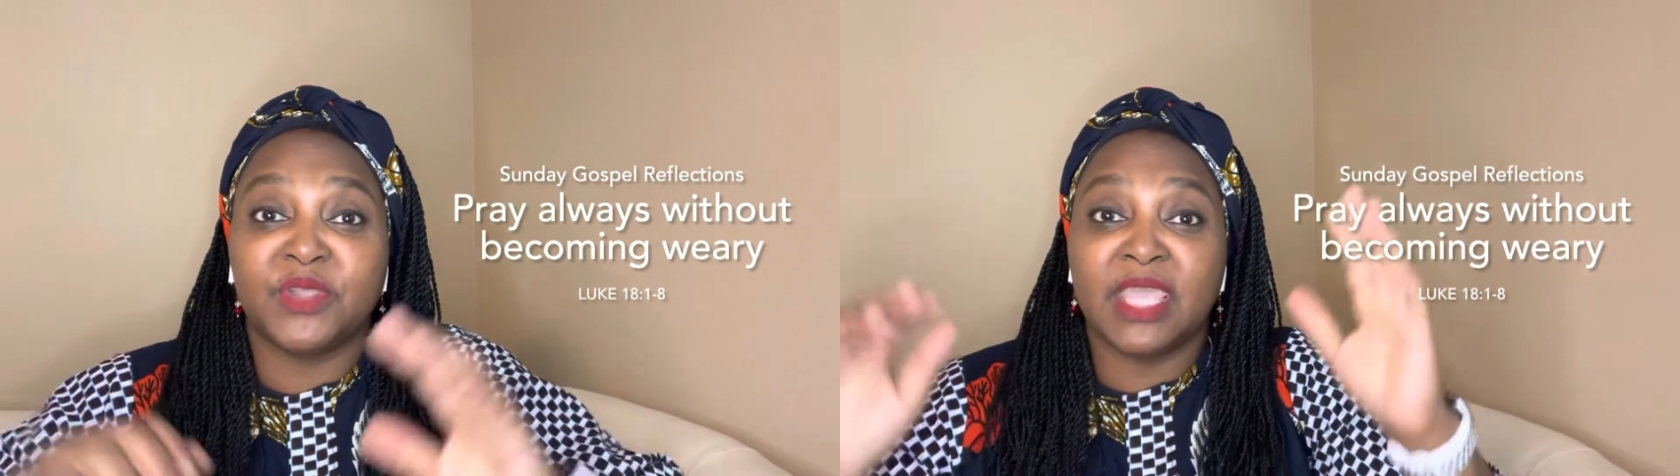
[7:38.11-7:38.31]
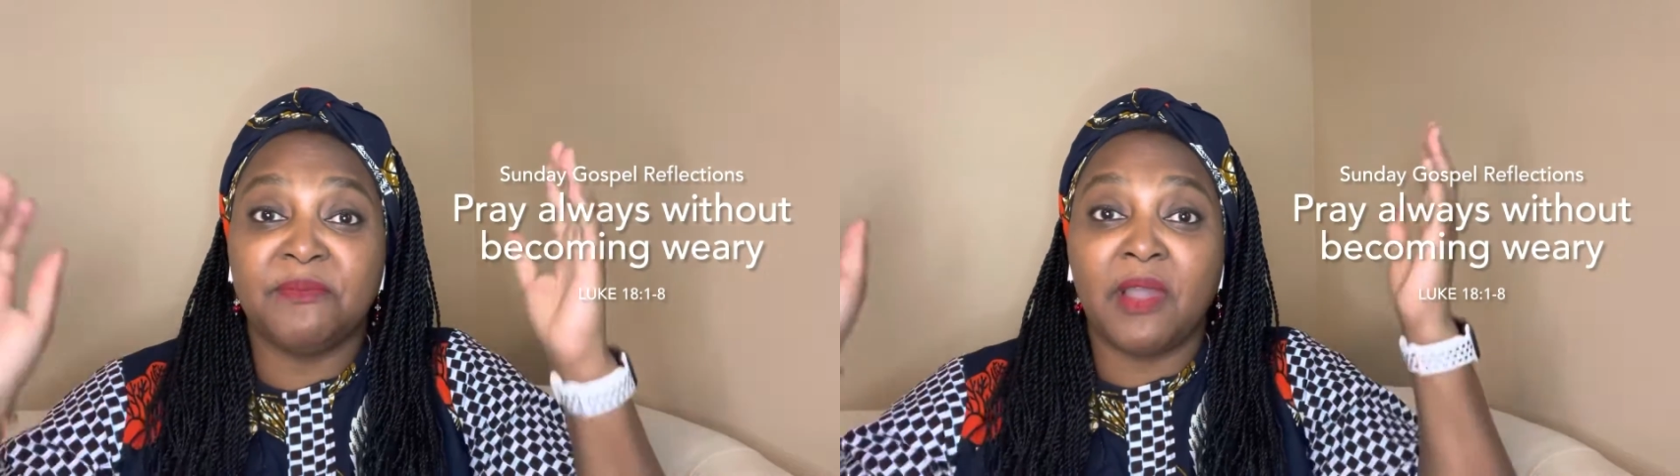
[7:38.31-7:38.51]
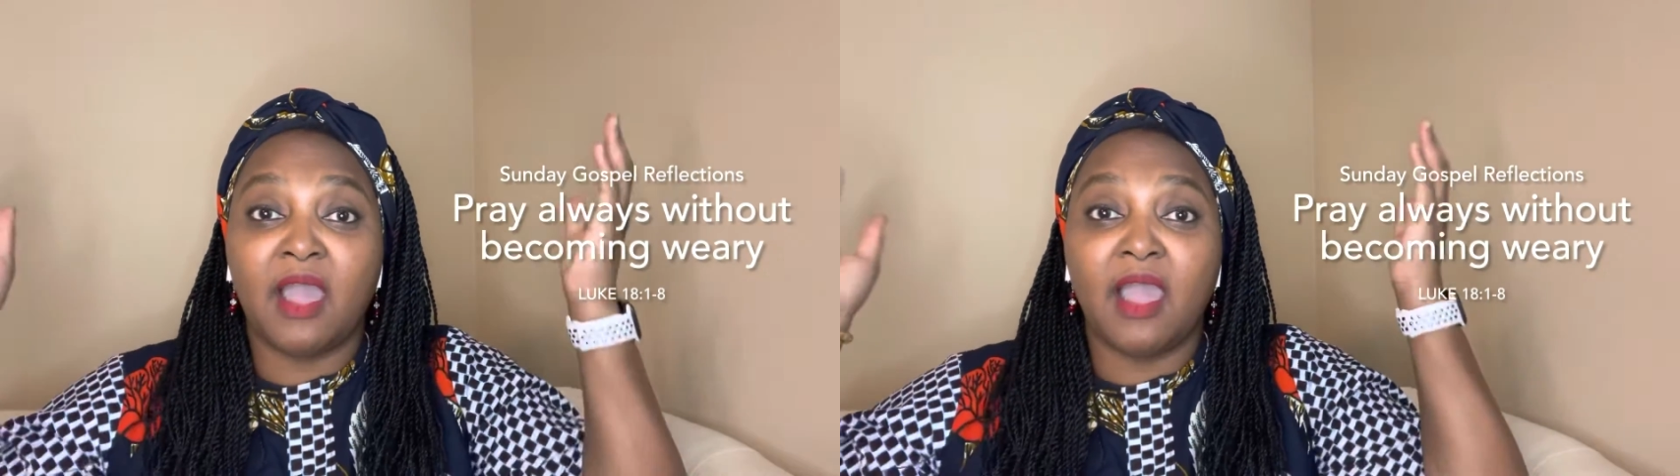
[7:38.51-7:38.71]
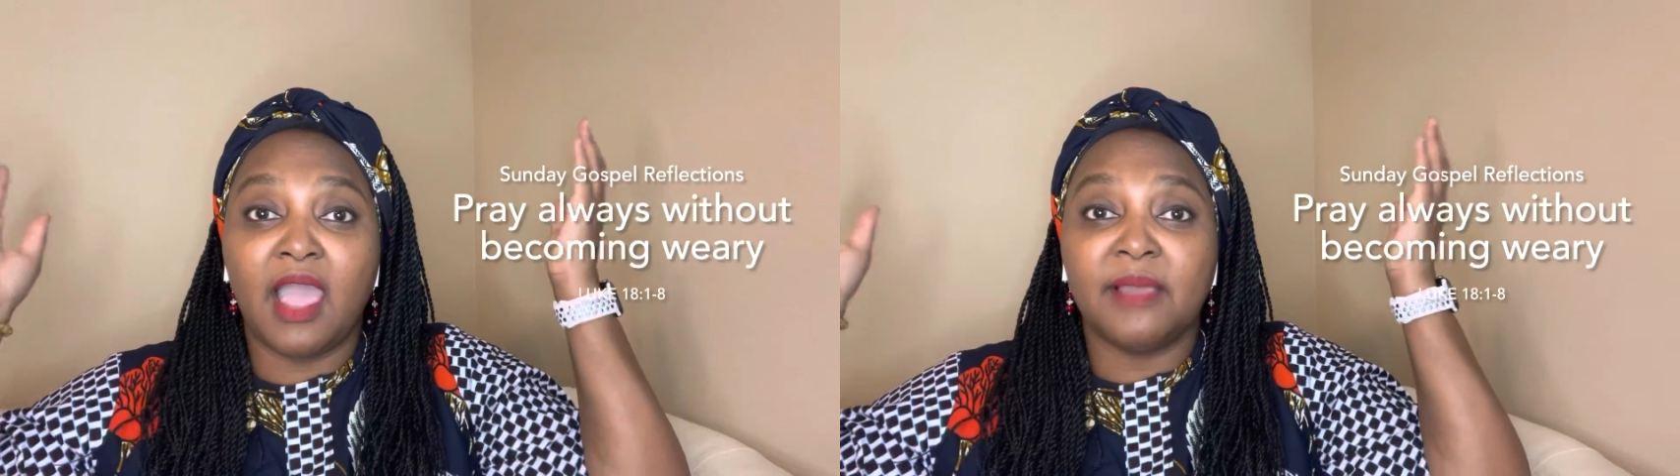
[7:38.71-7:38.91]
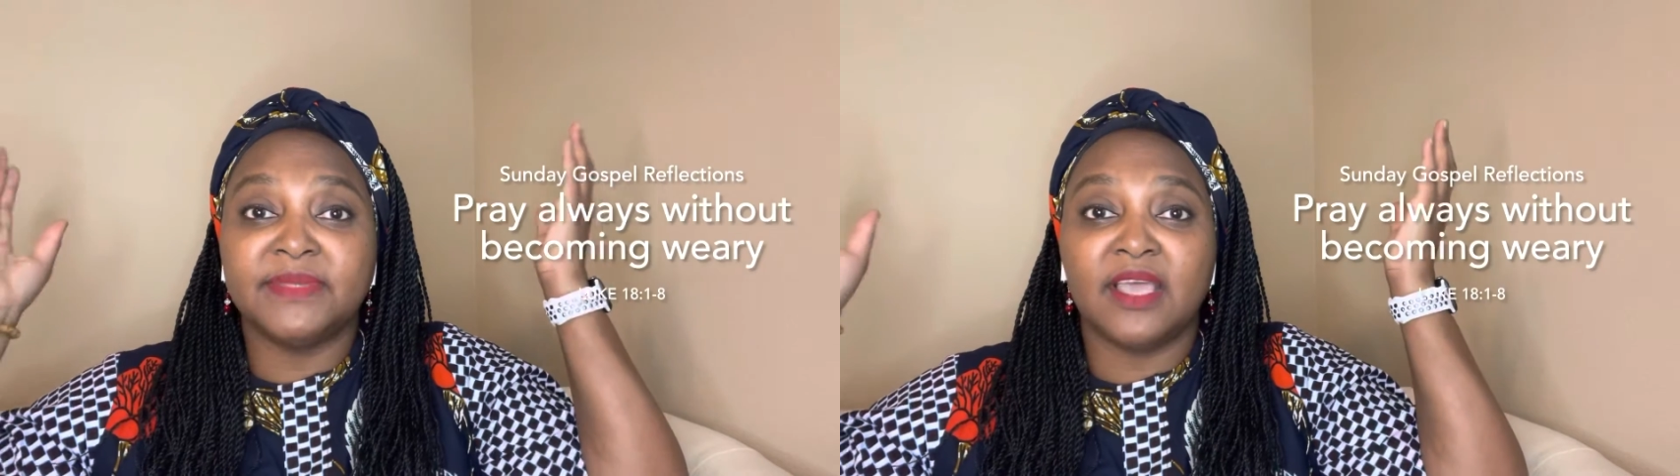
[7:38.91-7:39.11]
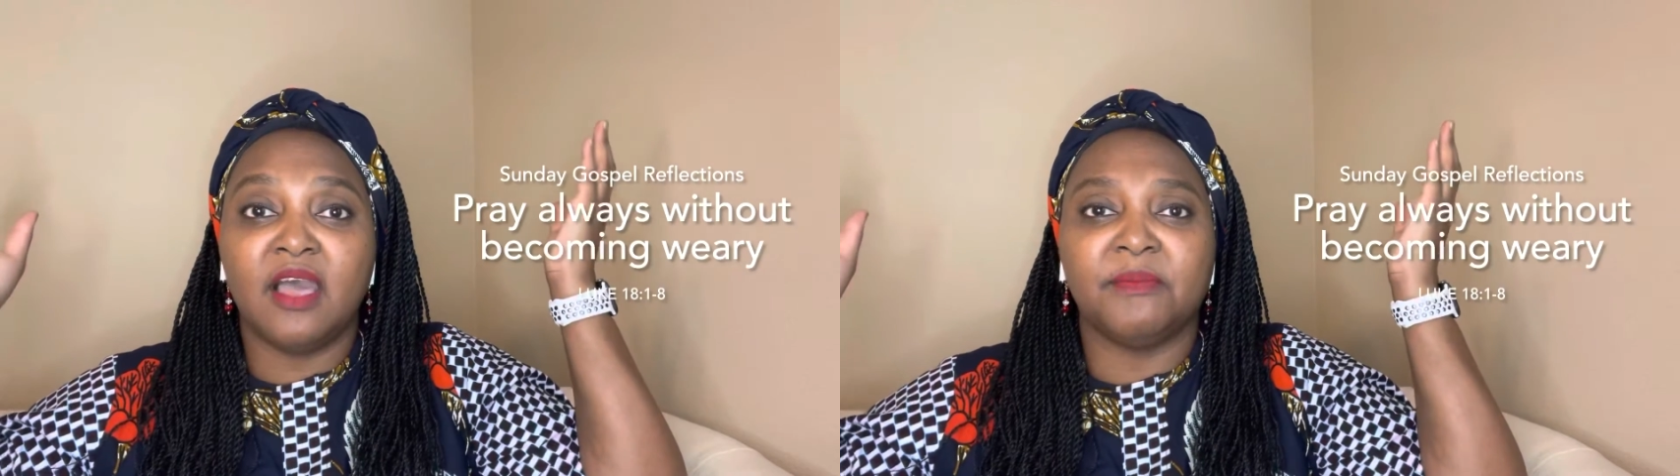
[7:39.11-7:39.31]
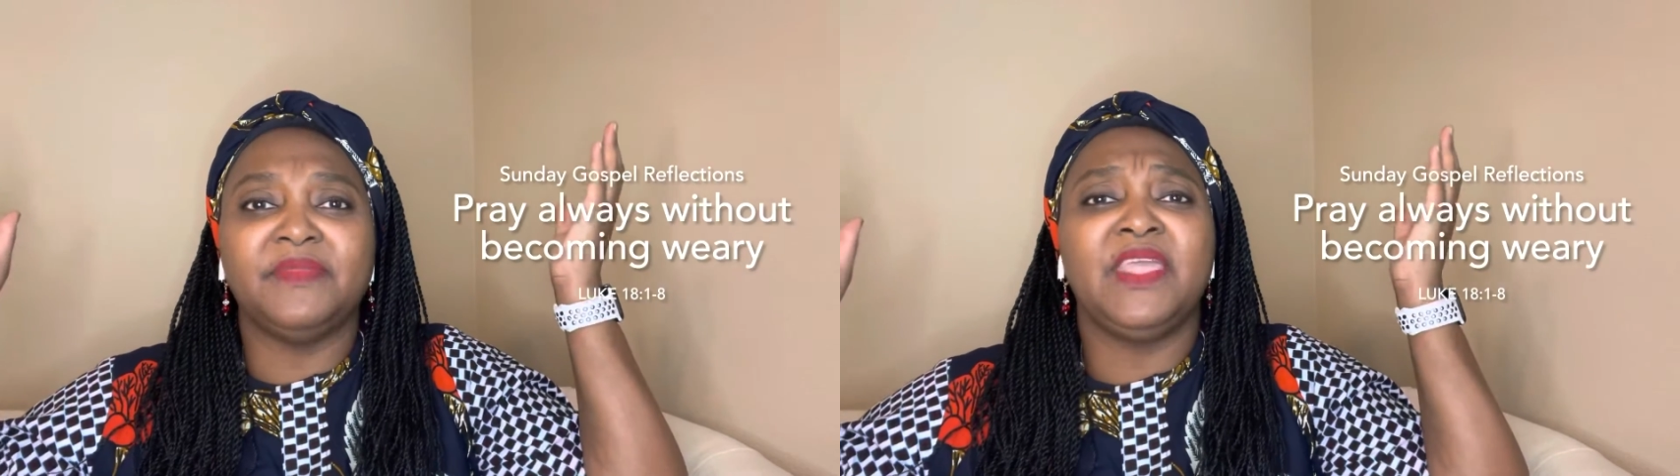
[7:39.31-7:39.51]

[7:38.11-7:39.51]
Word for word: keep our arms up.